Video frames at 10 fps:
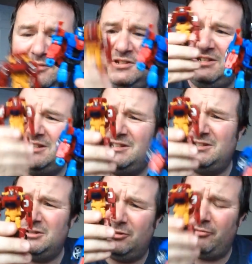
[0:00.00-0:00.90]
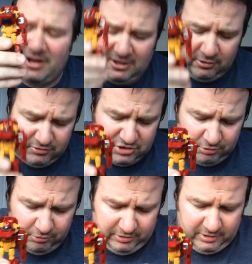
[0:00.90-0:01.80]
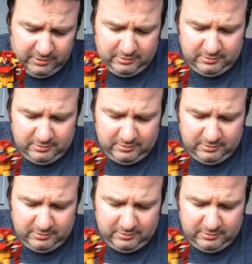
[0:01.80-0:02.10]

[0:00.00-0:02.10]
This is a great little toy.